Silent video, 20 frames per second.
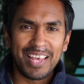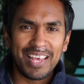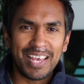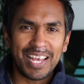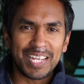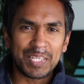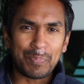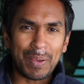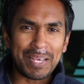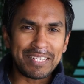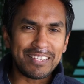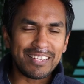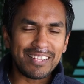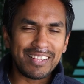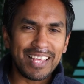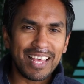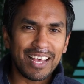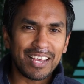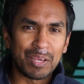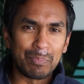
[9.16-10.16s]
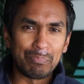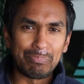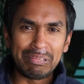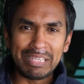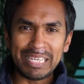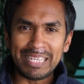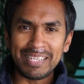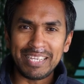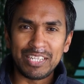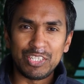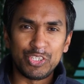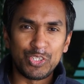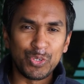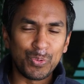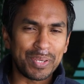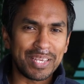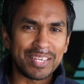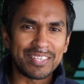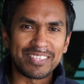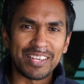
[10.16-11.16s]
It's basically a completely
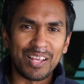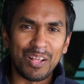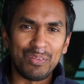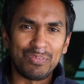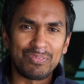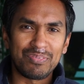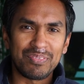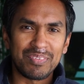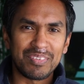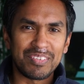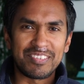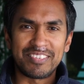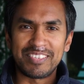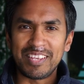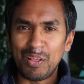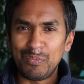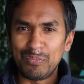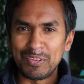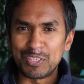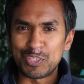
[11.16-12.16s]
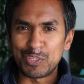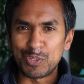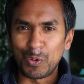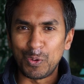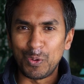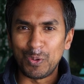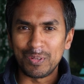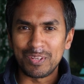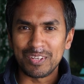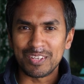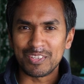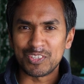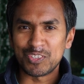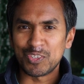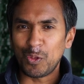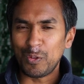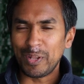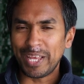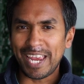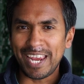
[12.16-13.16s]
do-it-yourself, self-installed
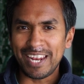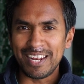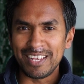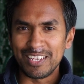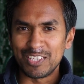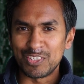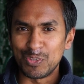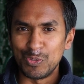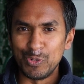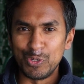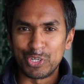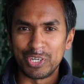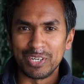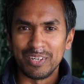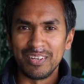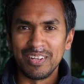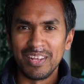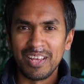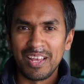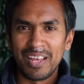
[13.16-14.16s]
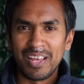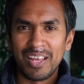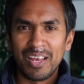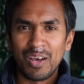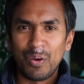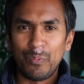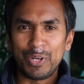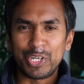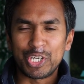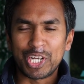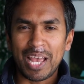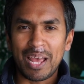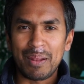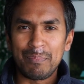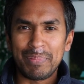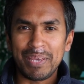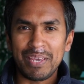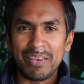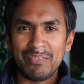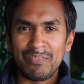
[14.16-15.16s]
solar heating solution which
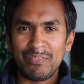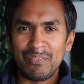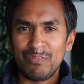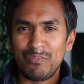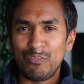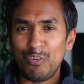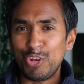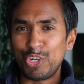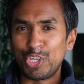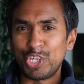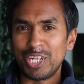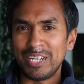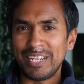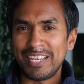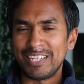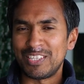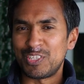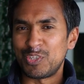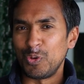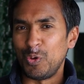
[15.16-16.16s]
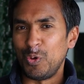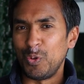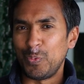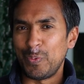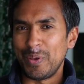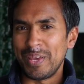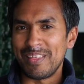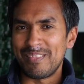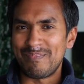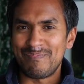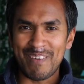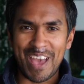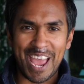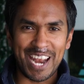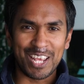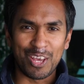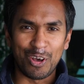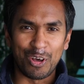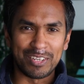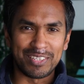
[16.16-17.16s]
can be virtually installed with
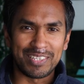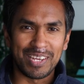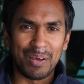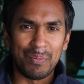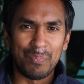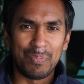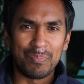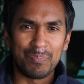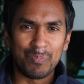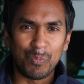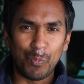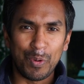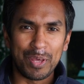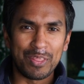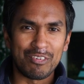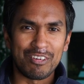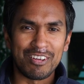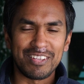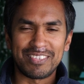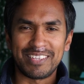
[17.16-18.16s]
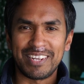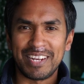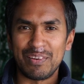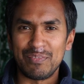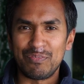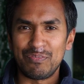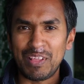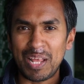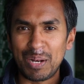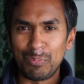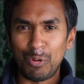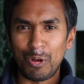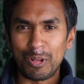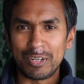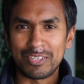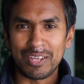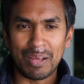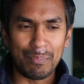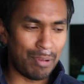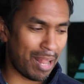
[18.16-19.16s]
any hot tub, whether it's an inflatable
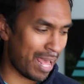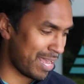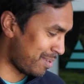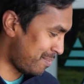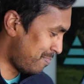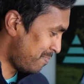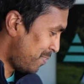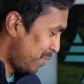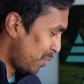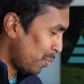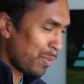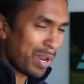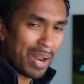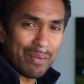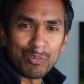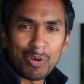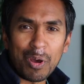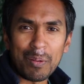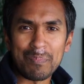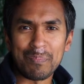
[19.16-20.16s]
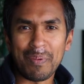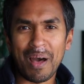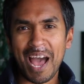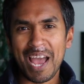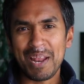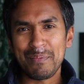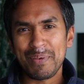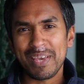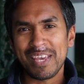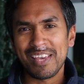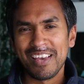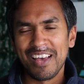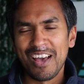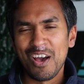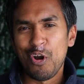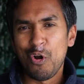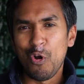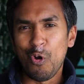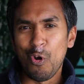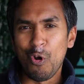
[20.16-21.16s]
hot tub like the one I've got behind me
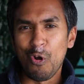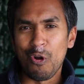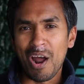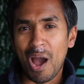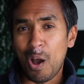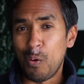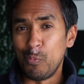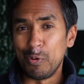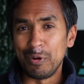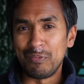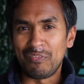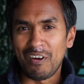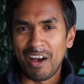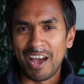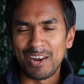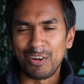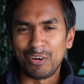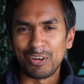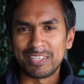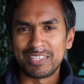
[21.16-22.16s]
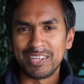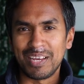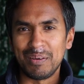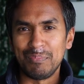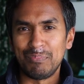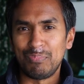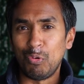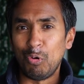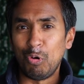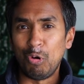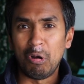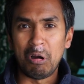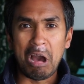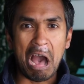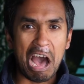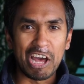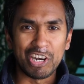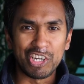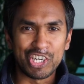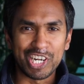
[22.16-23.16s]
or a wood-fired hot tub or
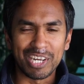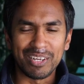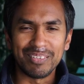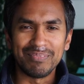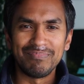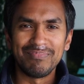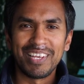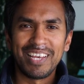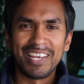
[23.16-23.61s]
hard shell.